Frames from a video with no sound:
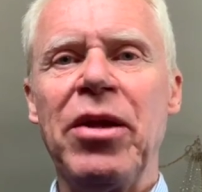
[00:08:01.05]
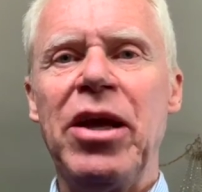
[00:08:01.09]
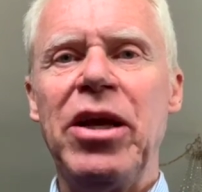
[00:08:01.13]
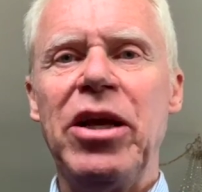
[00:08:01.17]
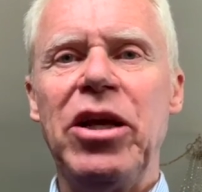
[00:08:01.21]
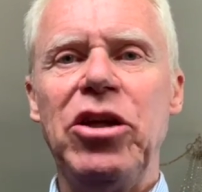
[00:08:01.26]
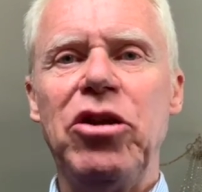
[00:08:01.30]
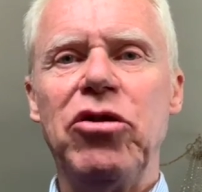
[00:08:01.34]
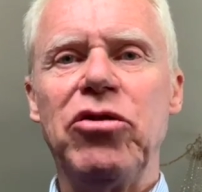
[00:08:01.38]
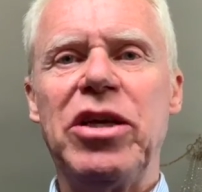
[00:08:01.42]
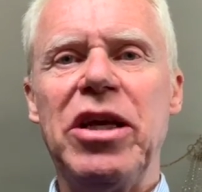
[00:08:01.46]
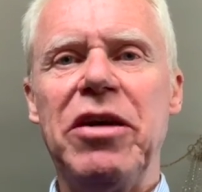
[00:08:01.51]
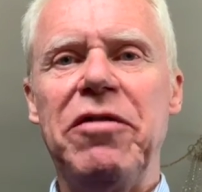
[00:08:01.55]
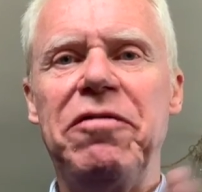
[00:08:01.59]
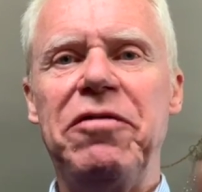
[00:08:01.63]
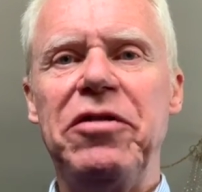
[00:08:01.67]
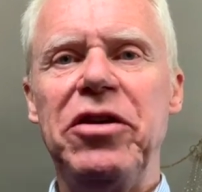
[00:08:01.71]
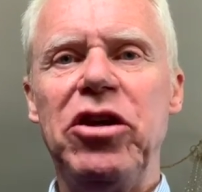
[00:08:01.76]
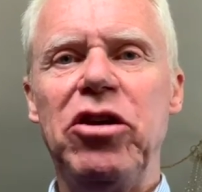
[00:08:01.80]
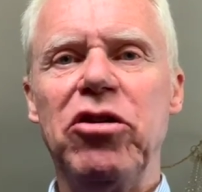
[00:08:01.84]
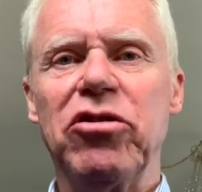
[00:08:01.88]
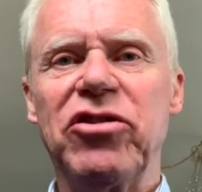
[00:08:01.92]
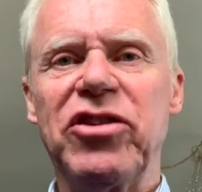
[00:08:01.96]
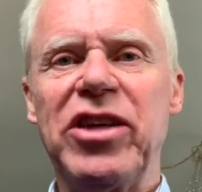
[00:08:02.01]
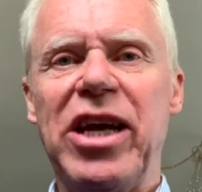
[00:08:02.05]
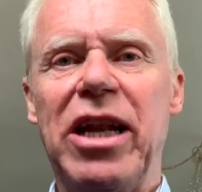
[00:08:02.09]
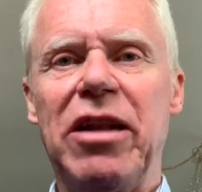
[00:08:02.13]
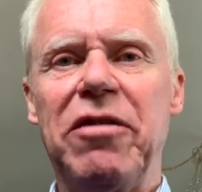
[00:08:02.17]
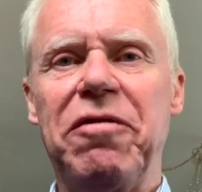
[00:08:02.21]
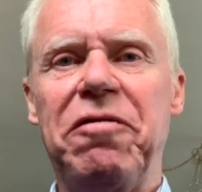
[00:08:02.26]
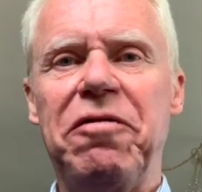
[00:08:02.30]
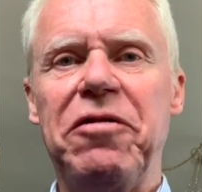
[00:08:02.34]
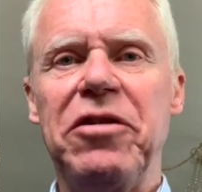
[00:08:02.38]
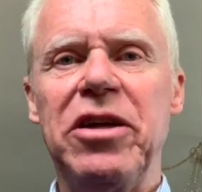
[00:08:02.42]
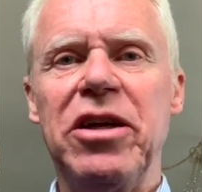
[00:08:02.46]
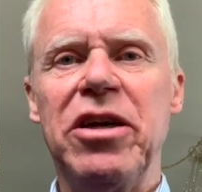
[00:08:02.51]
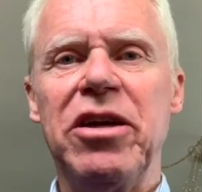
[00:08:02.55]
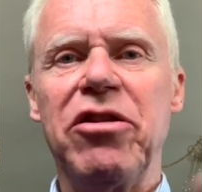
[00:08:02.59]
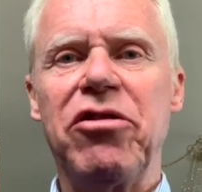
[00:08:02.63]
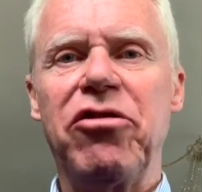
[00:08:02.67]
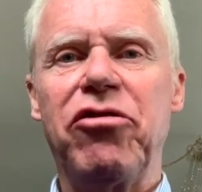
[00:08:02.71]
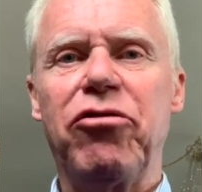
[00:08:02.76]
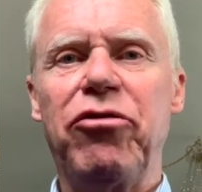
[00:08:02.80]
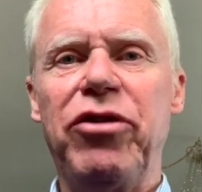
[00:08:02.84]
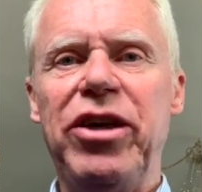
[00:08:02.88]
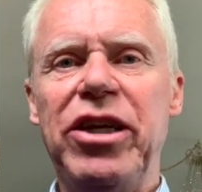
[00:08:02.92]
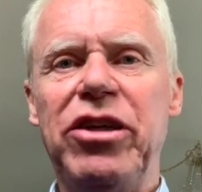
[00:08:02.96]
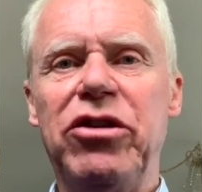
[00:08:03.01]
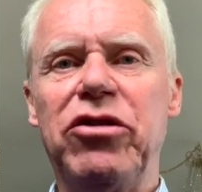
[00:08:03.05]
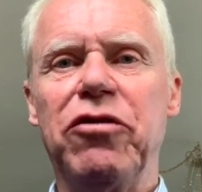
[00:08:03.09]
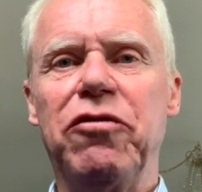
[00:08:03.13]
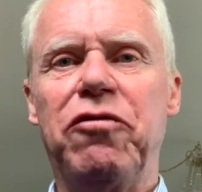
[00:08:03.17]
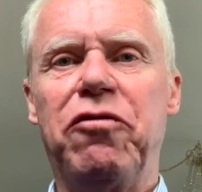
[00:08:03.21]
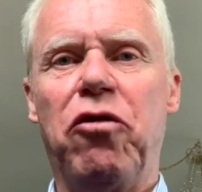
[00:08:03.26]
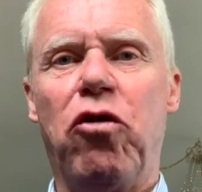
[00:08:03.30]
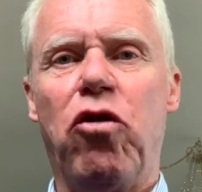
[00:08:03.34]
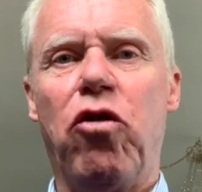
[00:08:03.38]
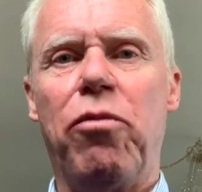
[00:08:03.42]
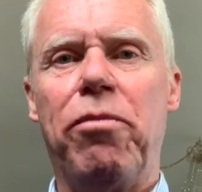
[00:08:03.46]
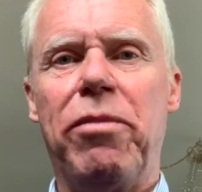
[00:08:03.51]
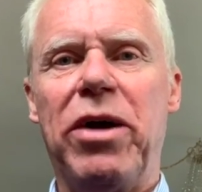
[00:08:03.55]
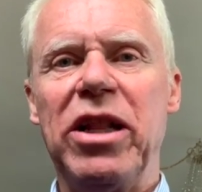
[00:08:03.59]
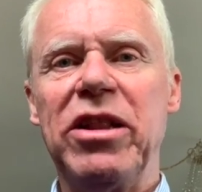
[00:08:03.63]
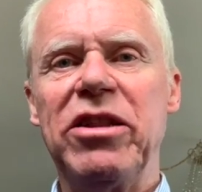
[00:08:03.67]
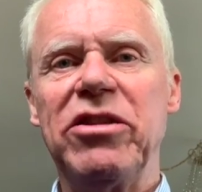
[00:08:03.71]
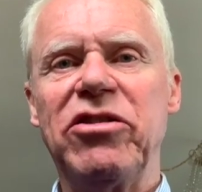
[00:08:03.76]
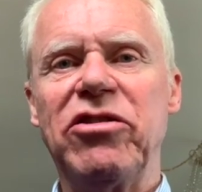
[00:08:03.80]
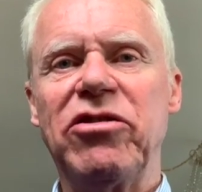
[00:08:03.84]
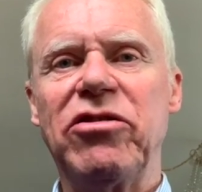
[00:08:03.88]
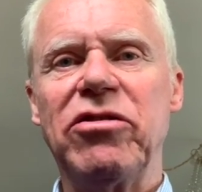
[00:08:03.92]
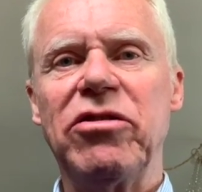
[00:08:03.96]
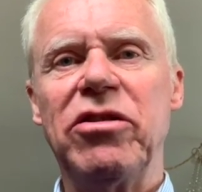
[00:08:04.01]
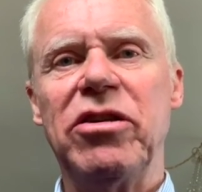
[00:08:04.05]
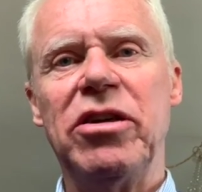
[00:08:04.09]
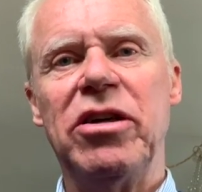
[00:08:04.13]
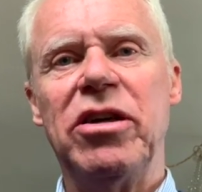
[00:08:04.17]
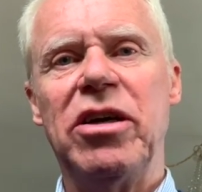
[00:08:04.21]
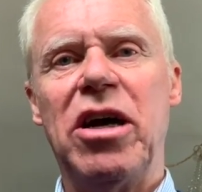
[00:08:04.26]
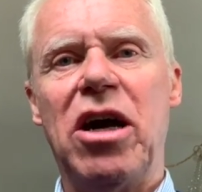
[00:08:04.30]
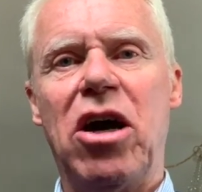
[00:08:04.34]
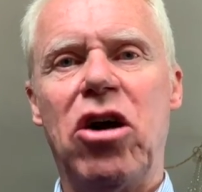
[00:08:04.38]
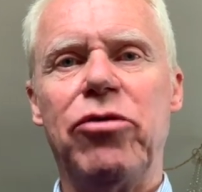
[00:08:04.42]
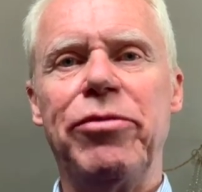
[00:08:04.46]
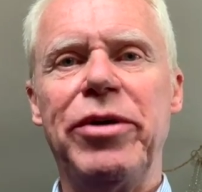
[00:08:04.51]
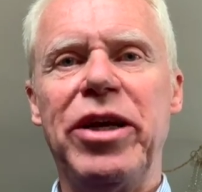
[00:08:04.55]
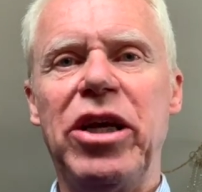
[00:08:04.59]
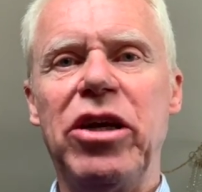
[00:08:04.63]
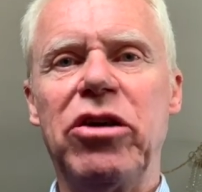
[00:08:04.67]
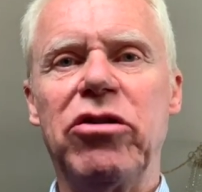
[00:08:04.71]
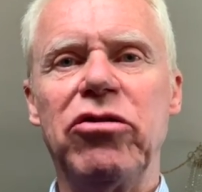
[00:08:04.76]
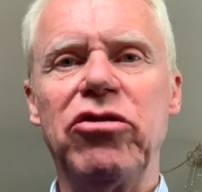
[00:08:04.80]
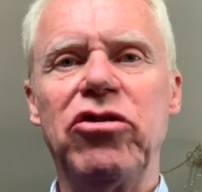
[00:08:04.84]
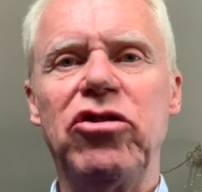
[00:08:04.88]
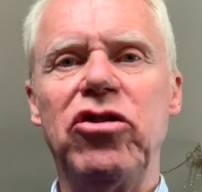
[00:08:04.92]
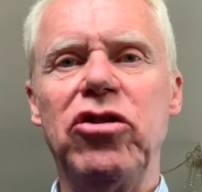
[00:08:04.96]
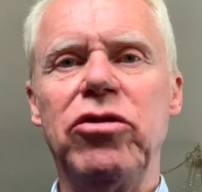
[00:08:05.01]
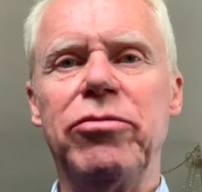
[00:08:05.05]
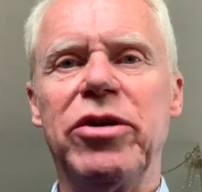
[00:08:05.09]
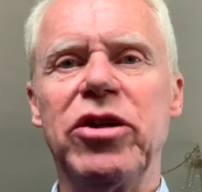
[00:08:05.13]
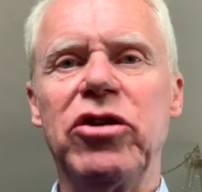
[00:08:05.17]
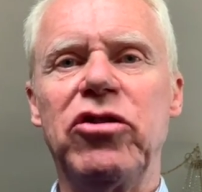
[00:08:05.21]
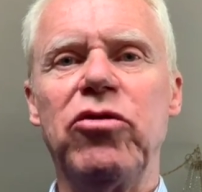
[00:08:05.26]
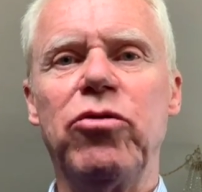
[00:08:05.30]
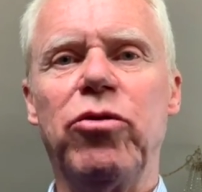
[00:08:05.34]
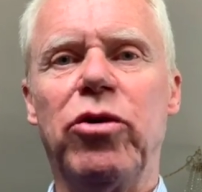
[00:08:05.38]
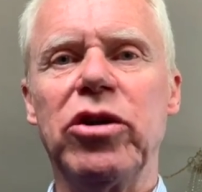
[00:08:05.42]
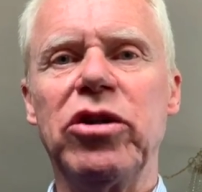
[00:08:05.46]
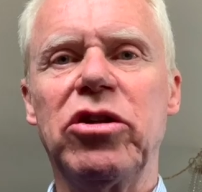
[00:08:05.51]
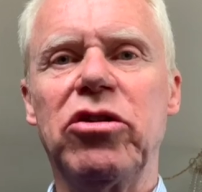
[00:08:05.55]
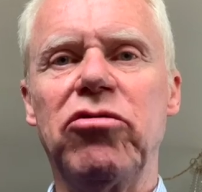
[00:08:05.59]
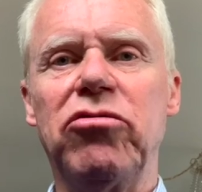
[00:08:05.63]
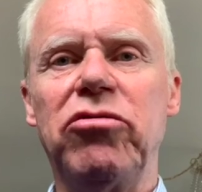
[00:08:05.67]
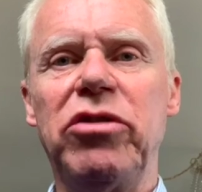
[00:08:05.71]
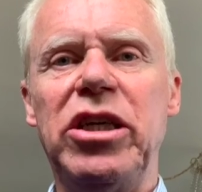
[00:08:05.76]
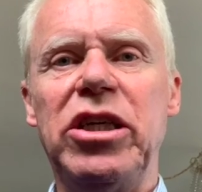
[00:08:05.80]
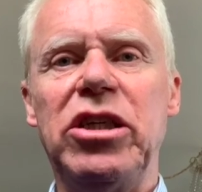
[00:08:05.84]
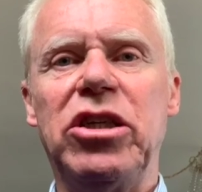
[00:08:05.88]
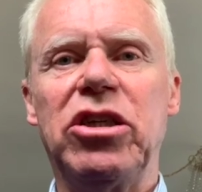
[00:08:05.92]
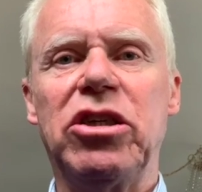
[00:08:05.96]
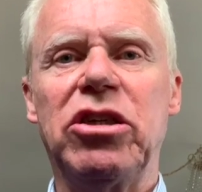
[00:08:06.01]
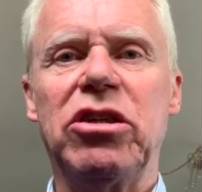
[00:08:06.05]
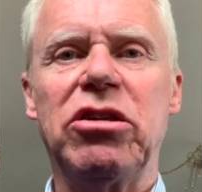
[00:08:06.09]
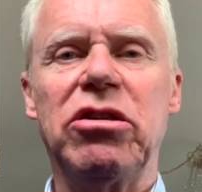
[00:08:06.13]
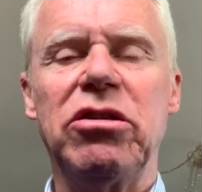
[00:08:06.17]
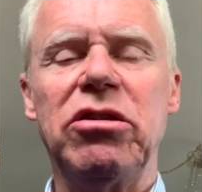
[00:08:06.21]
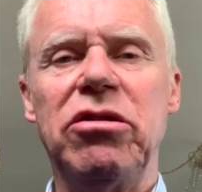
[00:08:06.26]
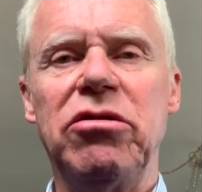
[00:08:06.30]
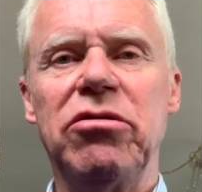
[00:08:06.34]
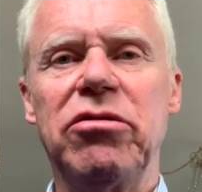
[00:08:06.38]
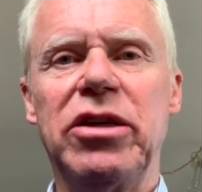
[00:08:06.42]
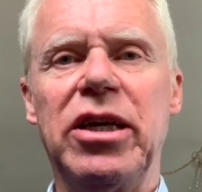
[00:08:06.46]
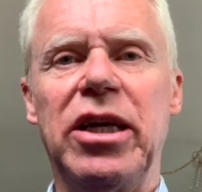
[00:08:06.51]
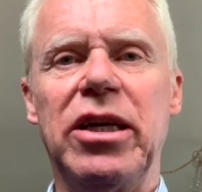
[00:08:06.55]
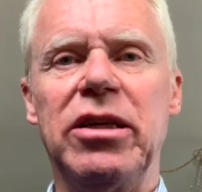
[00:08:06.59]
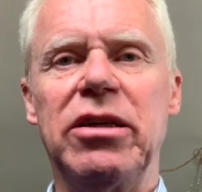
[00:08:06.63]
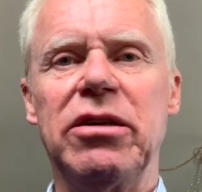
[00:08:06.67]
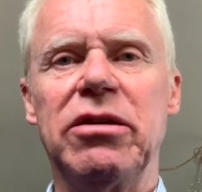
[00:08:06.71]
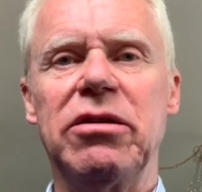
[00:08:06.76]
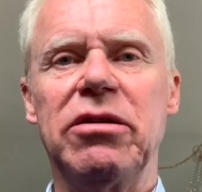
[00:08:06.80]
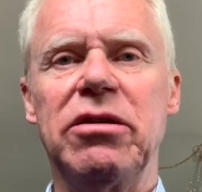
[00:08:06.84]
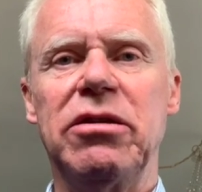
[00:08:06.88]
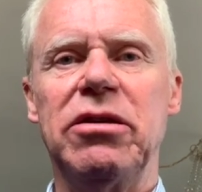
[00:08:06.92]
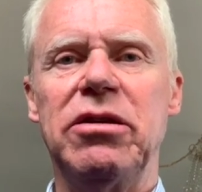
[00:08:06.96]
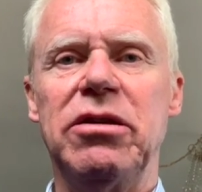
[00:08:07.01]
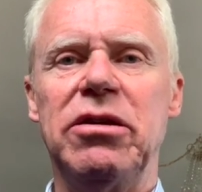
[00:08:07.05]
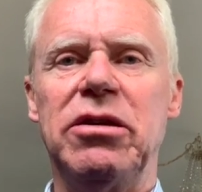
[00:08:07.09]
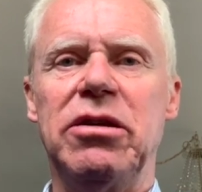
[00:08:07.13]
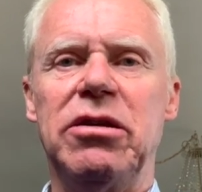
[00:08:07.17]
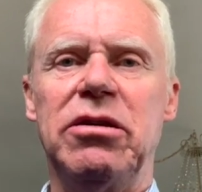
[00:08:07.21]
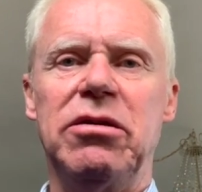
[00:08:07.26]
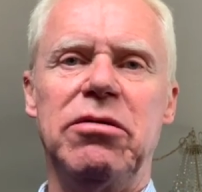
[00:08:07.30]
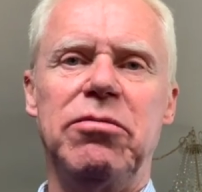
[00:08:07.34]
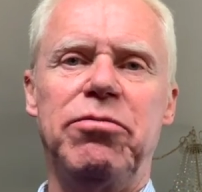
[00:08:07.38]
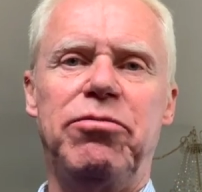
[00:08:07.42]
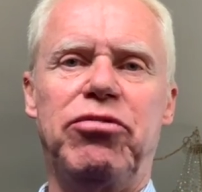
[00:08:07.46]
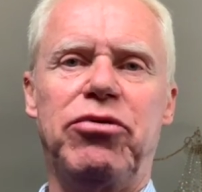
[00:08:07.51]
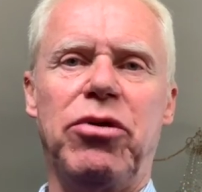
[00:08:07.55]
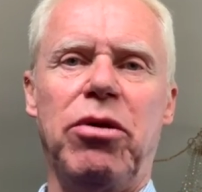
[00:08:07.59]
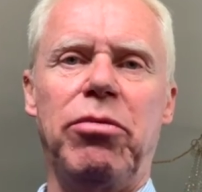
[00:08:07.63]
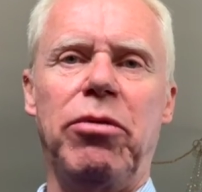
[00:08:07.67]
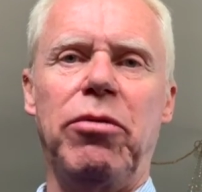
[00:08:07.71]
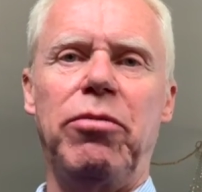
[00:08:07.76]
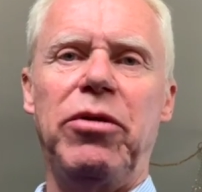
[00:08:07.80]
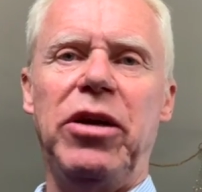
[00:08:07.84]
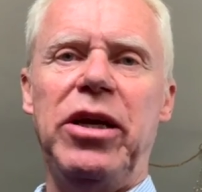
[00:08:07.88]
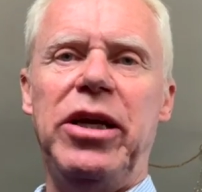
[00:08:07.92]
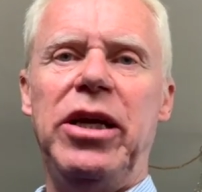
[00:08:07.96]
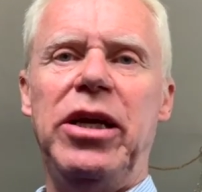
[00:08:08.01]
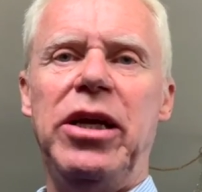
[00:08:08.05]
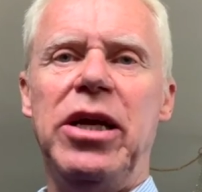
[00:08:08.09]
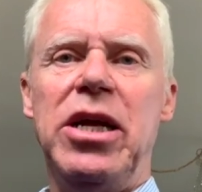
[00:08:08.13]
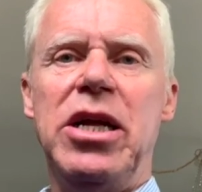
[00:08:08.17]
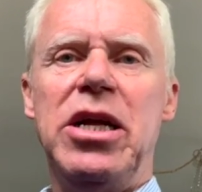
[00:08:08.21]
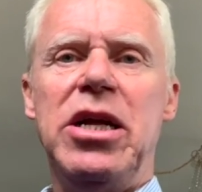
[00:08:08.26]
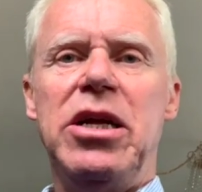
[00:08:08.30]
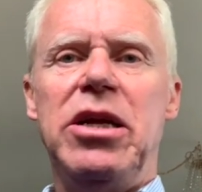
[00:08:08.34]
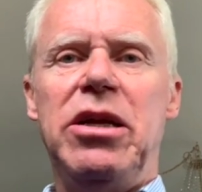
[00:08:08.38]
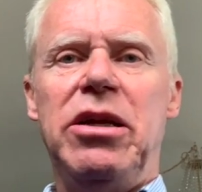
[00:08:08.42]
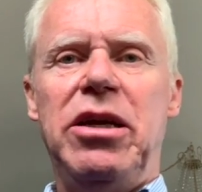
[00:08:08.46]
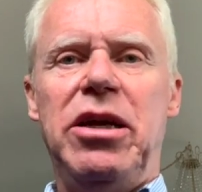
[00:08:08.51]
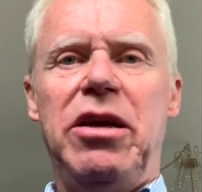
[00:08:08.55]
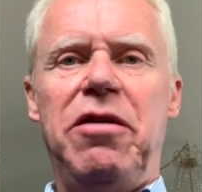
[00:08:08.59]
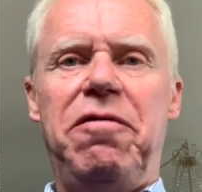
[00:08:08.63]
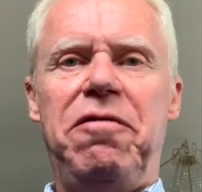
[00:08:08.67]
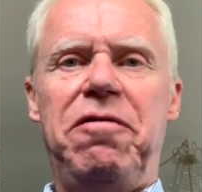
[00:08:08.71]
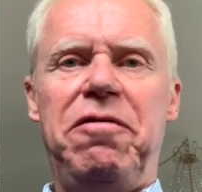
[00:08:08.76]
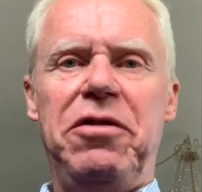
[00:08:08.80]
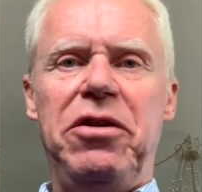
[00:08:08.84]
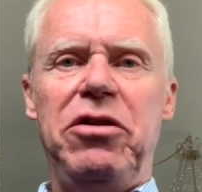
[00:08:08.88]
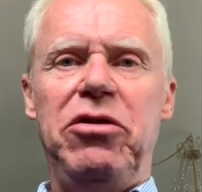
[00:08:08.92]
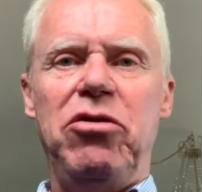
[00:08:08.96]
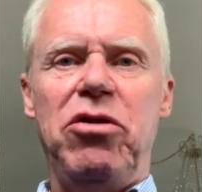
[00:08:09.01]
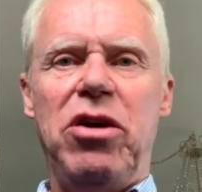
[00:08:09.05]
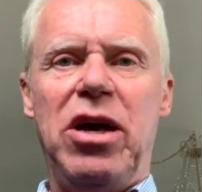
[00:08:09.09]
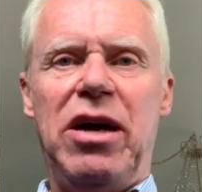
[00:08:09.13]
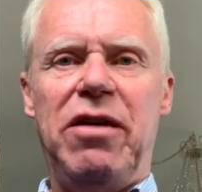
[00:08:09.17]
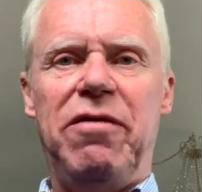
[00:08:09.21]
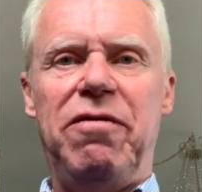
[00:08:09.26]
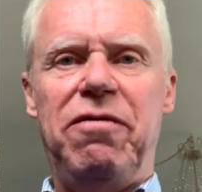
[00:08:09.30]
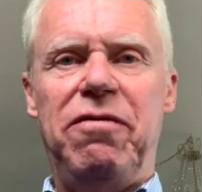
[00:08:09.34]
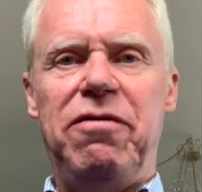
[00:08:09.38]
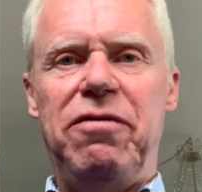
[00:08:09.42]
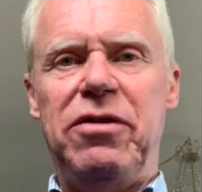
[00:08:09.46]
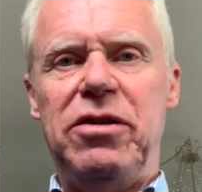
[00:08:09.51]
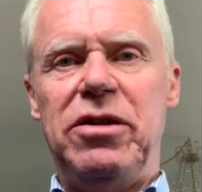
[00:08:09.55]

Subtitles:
you give yourself 3 to 4 months, how many consumers you want to reach. You can probably, if you have,